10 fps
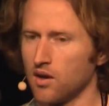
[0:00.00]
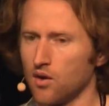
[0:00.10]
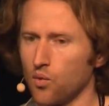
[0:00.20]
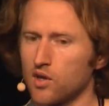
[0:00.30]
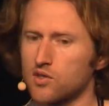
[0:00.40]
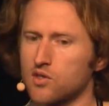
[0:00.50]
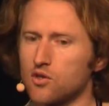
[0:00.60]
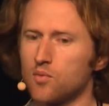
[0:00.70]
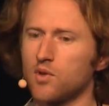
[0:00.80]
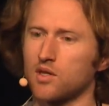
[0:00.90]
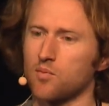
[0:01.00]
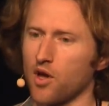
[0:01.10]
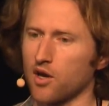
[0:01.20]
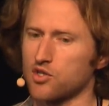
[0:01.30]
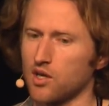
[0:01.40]
We assume that the
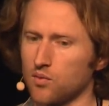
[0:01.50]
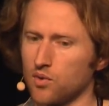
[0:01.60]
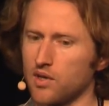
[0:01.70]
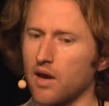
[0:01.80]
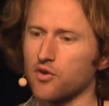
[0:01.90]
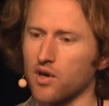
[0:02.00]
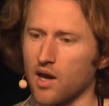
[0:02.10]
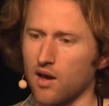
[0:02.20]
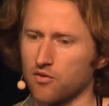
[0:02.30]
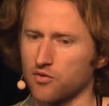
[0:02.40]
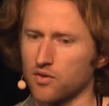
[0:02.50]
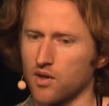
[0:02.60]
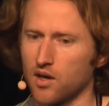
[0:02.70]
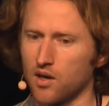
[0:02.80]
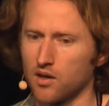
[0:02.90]
blockchain will never have
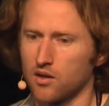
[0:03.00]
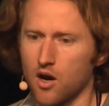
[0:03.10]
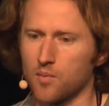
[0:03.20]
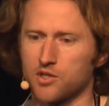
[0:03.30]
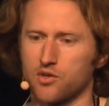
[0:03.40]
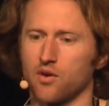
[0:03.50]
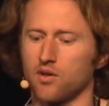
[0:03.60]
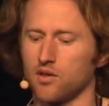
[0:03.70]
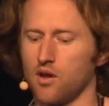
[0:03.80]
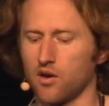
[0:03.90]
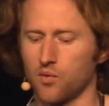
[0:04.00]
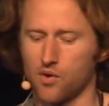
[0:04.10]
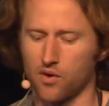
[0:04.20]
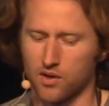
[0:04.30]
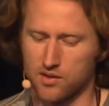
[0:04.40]
an arbitrarily long
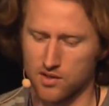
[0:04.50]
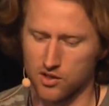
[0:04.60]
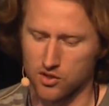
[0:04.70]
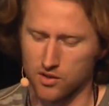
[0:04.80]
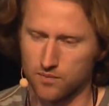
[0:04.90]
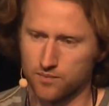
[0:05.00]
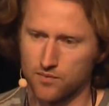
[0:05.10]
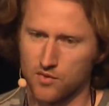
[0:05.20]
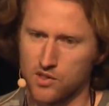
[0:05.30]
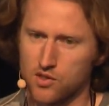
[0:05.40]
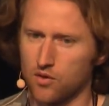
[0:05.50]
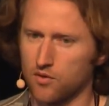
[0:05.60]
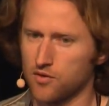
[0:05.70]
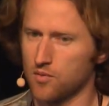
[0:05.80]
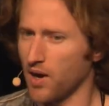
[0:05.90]
reorganization. So
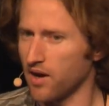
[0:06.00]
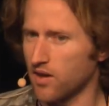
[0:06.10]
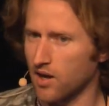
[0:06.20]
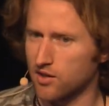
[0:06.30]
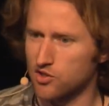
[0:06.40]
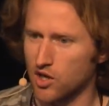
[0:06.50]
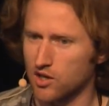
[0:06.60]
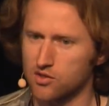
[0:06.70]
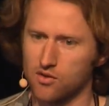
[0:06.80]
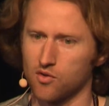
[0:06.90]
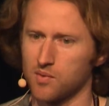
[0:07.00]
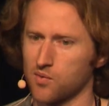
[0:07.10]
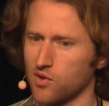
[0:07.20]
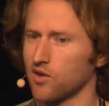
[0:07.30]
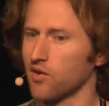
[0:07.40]
if you buy that conjecture, it would be
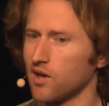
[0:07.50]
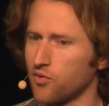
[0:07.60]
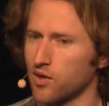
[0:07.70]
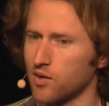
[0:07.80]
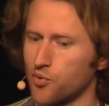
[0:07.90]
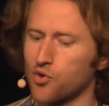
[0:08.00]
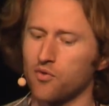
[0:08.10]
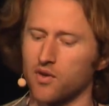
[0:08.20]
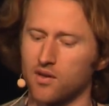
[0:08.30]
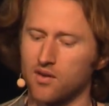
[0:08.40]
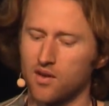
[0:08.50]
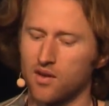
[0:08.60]
really great if we could prove it.